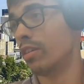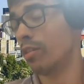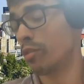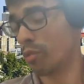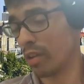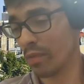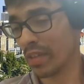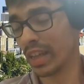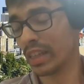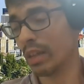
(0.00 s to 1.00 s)
your sort of
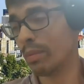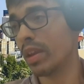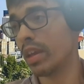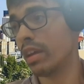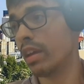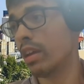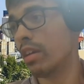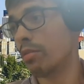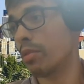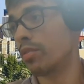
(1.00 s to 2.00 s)
like limiting
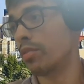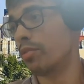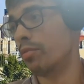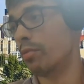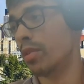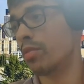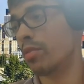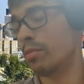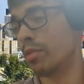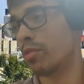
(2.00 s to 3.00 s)

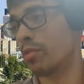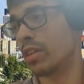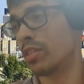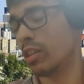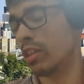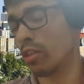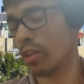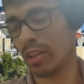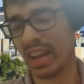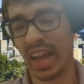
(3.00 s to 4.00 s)
restrictions
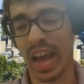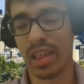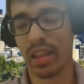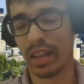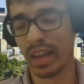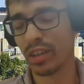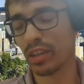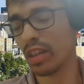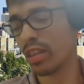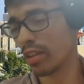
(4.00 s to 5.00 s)
on like
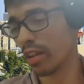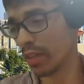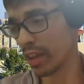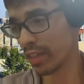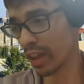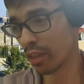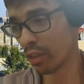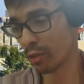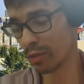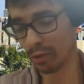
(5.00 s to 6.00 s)
isolation and stuff like that.
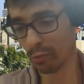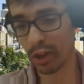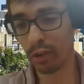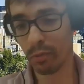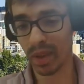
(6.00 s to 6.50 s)
So like what do you